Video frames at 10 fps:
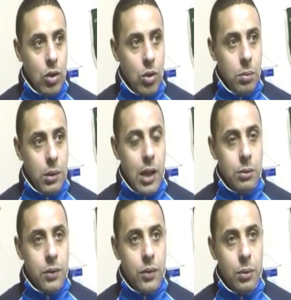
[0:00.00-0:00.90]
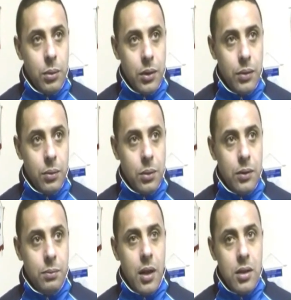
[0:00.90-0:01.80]
I'm glad
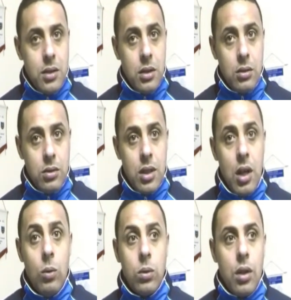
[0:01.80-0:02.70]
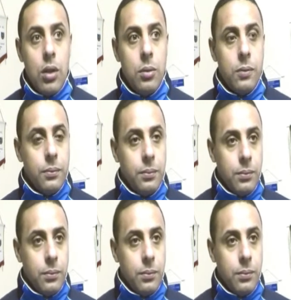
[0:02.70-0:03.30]
we've managed to go through.